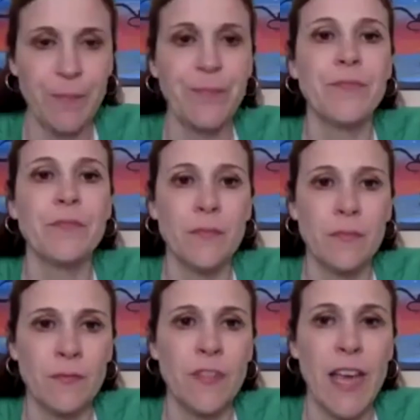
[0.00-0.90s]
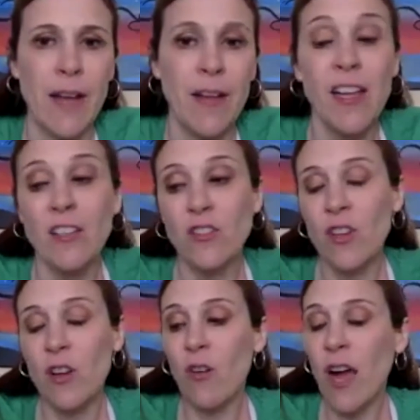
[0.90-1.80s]
Sure. Yeah.
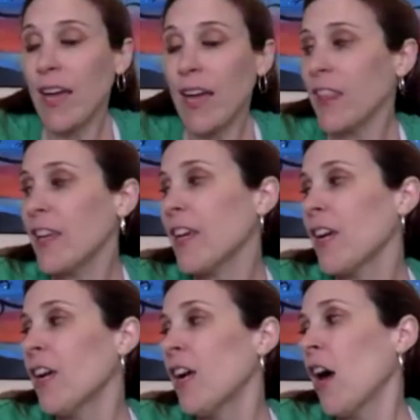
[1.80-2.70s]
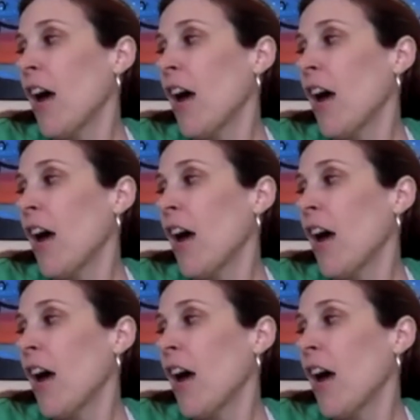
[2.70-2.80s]
So I think